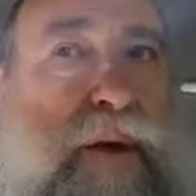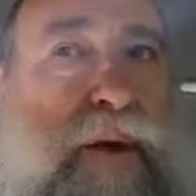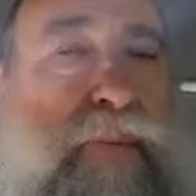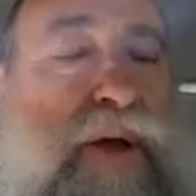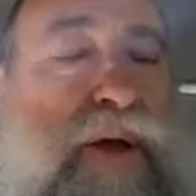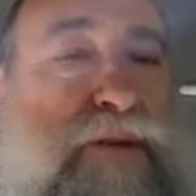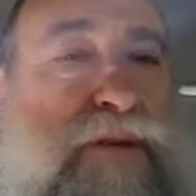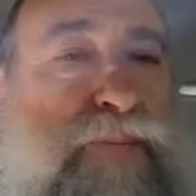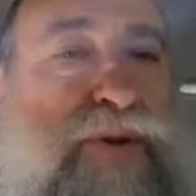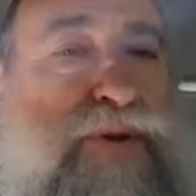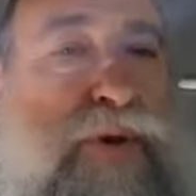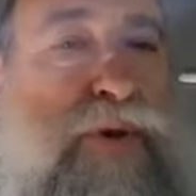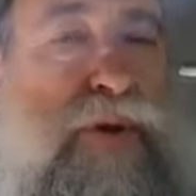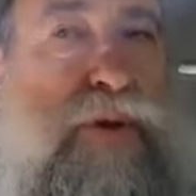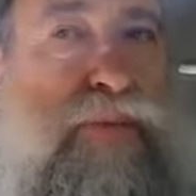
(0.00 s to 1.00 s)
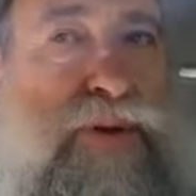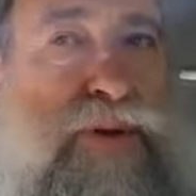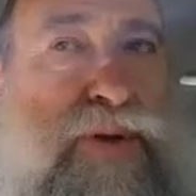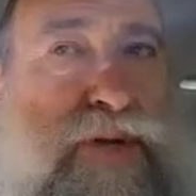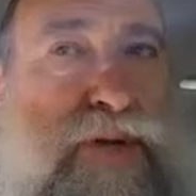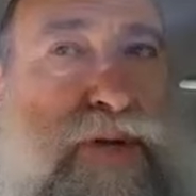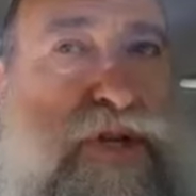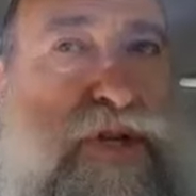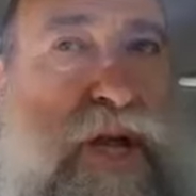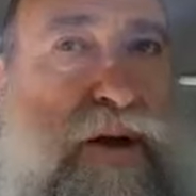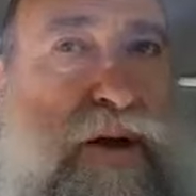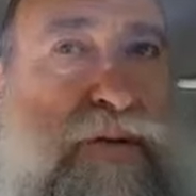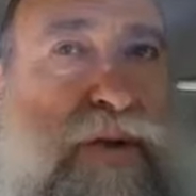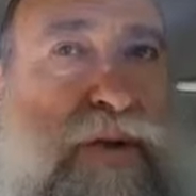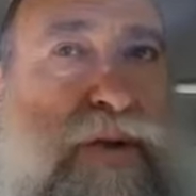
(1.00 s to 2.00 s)
Whilst on patrol in one such
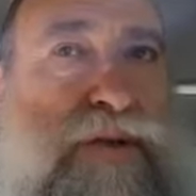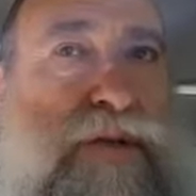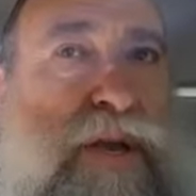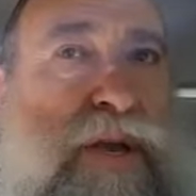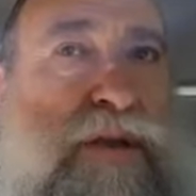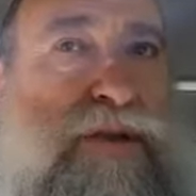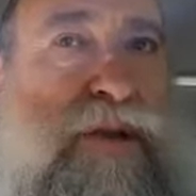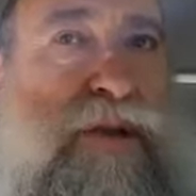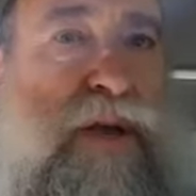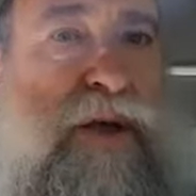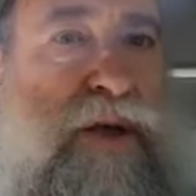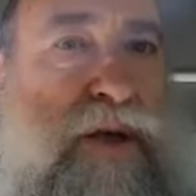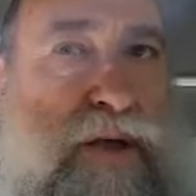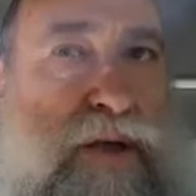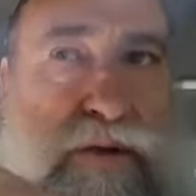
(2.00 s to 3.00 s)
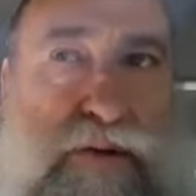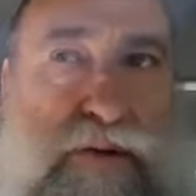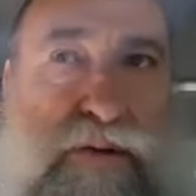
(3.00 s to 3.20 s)
town, he sees a